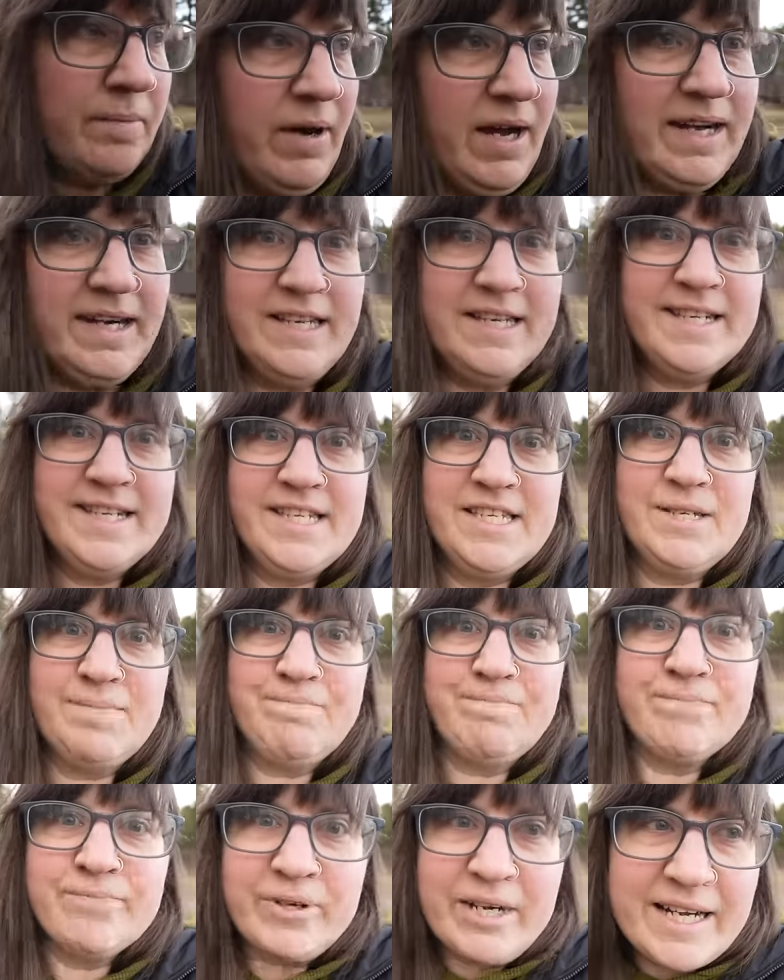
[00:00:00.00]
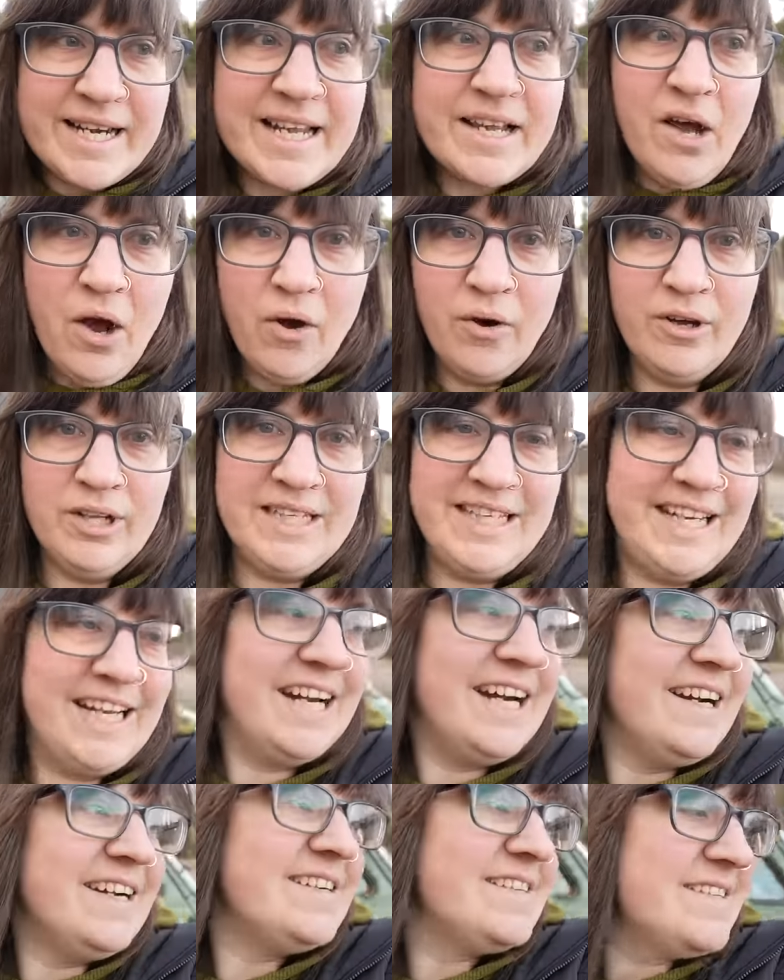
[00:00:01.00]
But it is pretty cold
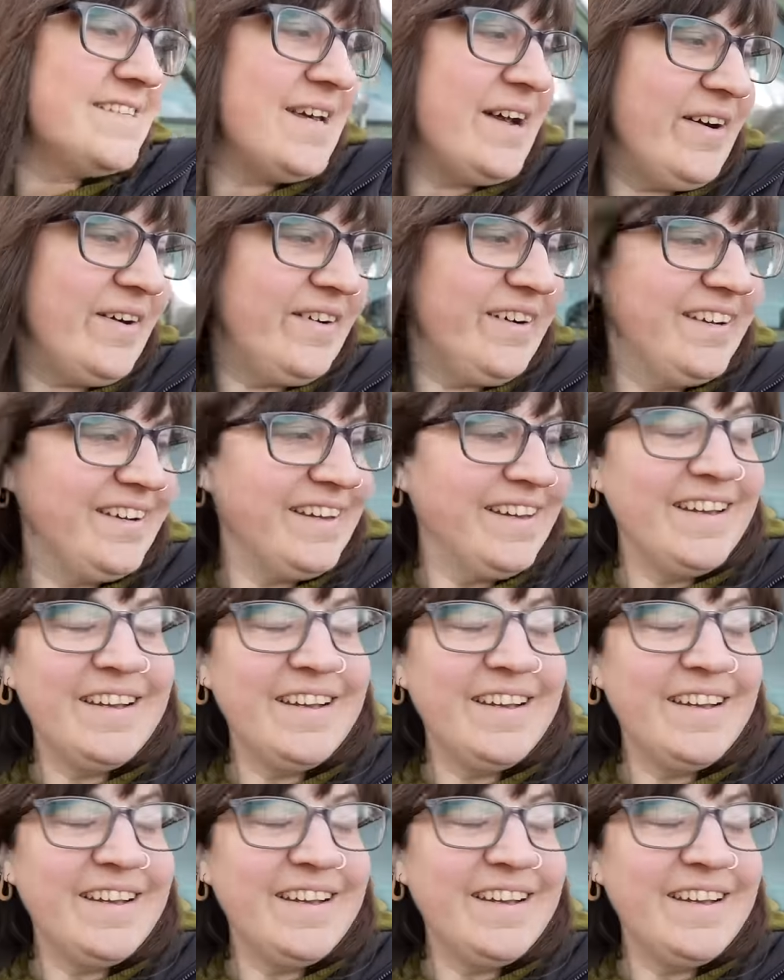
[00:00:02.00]
here, so